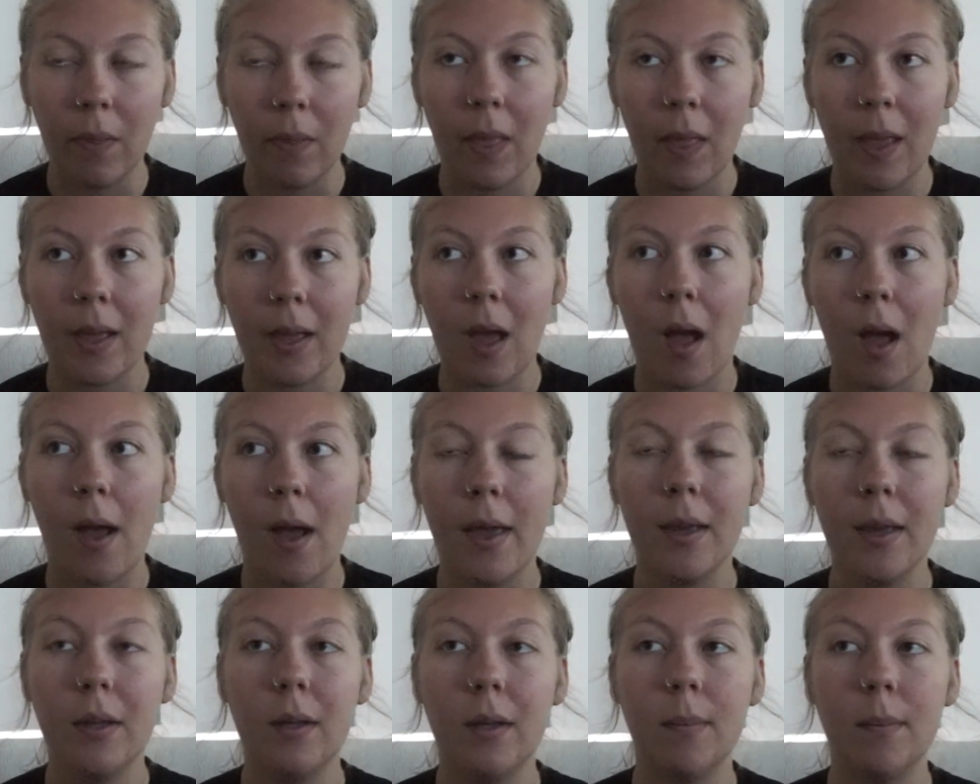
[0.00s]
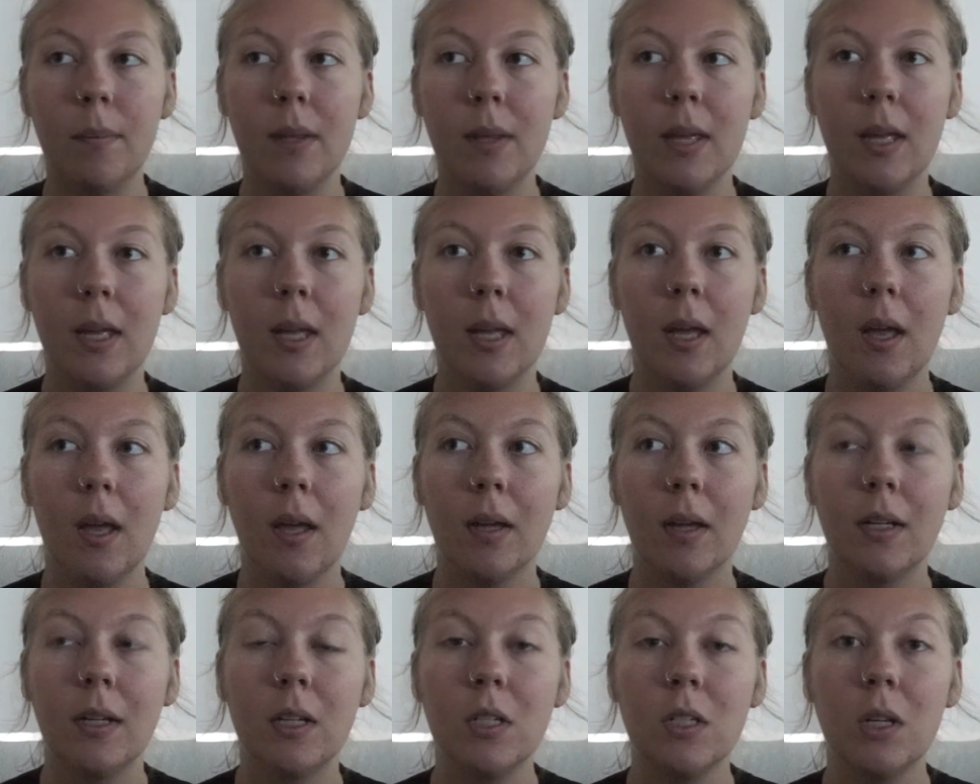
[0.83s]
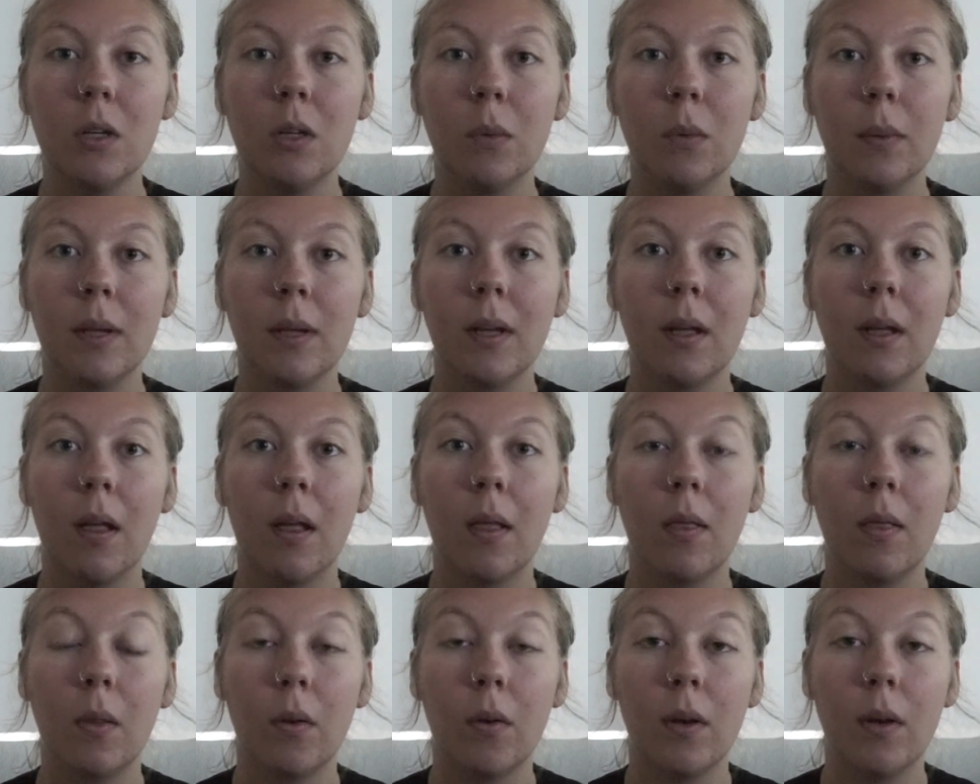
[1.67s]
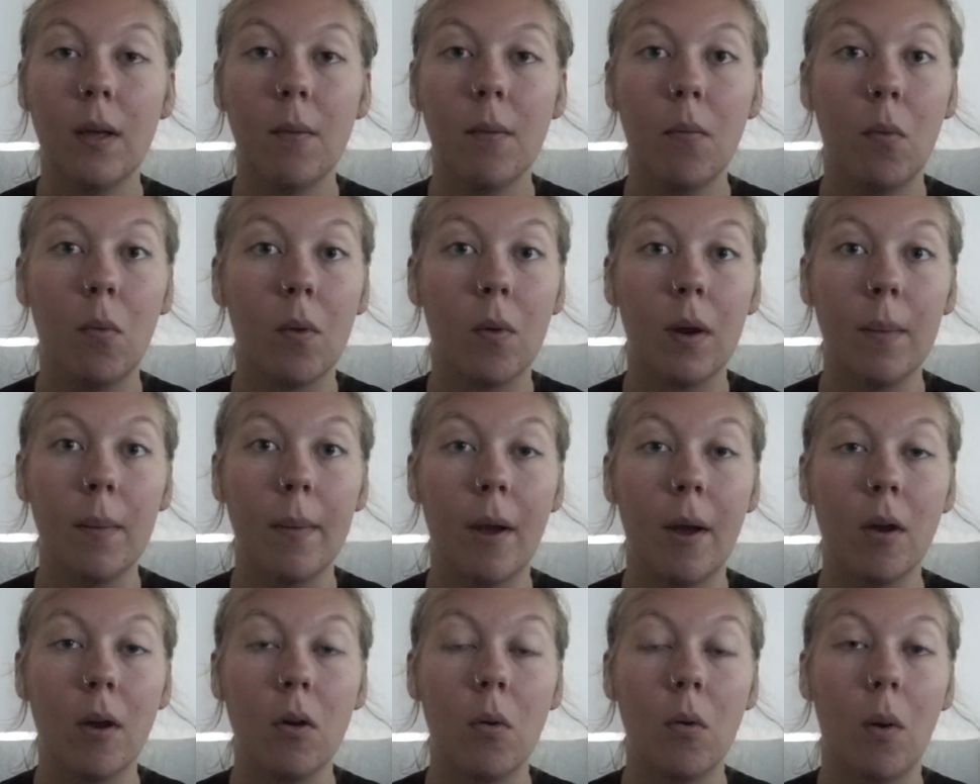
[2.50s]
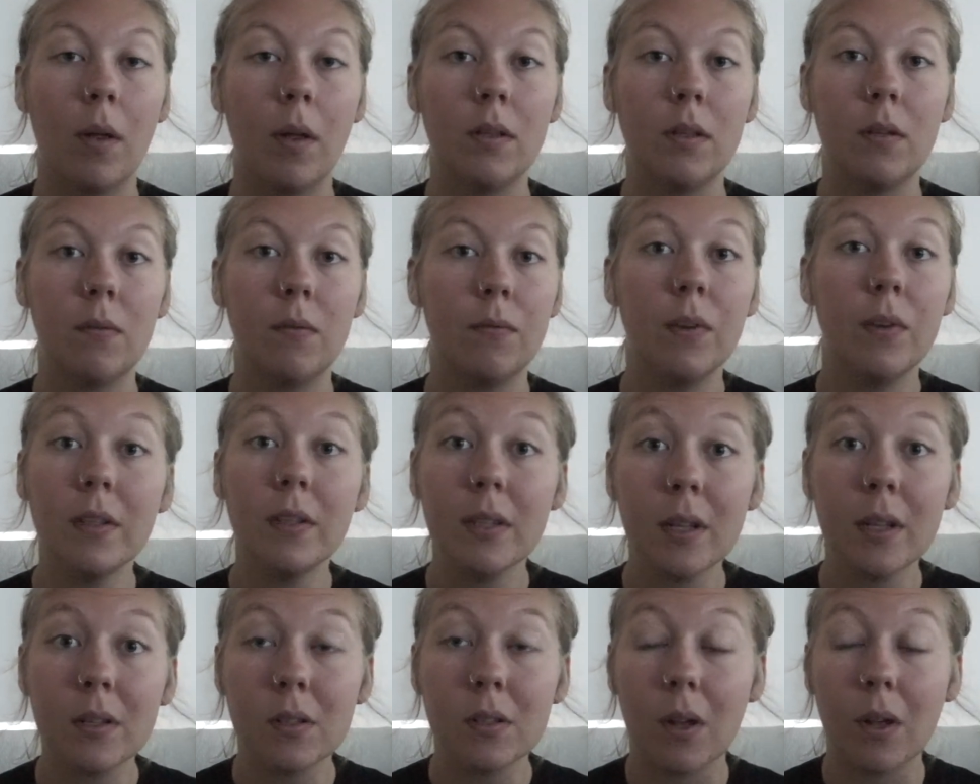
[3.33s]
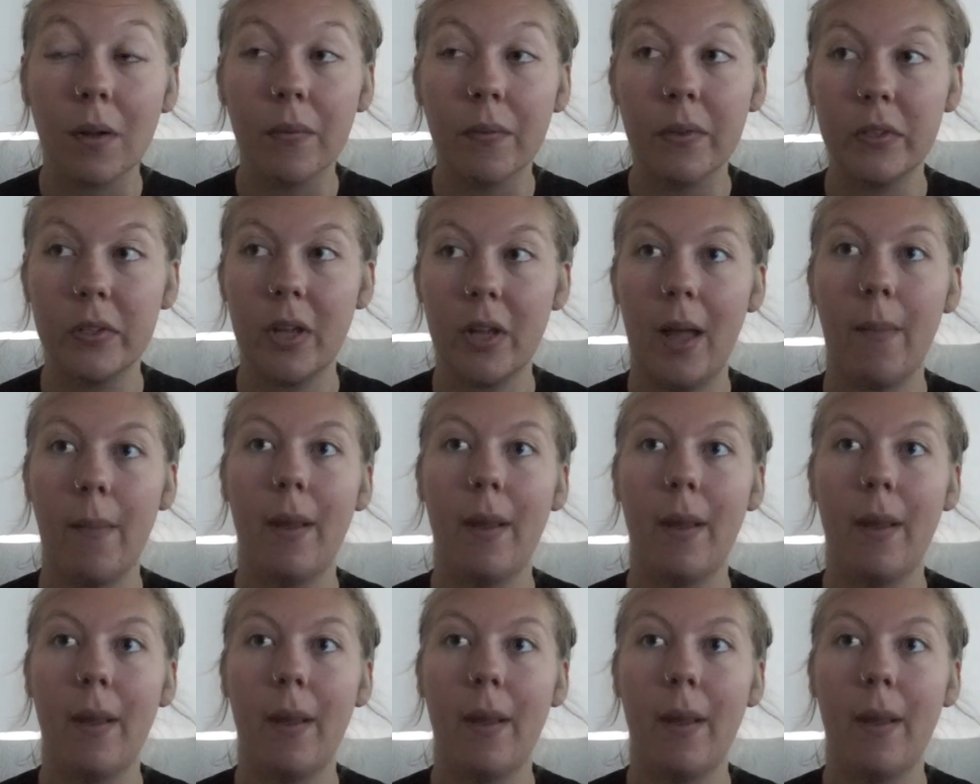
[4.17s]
Like, I could be continuing and learning more about quantum physics all the time.